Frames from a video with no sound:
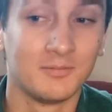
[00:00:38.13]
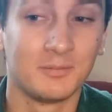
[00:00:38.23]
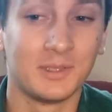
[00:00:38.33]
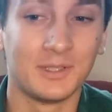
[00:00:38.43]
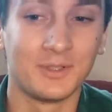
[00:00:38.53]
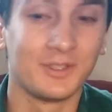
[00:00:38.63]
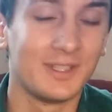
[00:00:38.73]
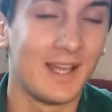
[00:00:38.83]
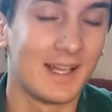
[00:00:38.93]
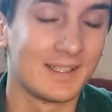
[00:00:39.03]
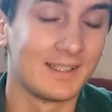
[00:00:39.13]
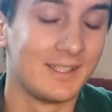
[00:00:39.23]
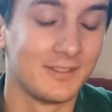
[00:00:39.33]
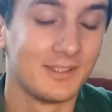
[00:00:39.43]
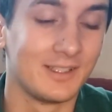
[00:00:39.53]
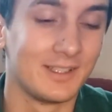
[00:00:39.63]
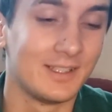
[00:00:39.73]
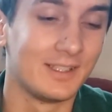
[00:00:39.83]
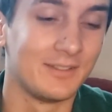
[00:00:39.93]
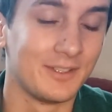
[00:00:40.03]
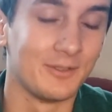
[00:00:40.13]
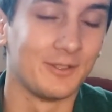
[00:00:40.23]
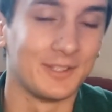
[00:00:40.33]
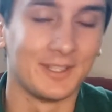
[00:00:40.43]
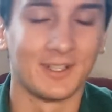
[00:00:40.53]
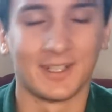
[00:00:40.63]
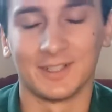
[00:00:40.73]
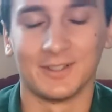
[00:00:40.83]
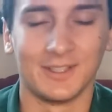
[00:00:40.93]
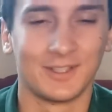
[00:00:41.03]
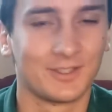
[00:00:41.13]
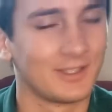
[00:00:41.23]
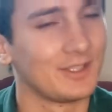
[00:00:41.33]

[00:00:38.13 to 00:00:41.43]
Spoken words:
but you shouldn't act like you're really good if you only know how to do this trick.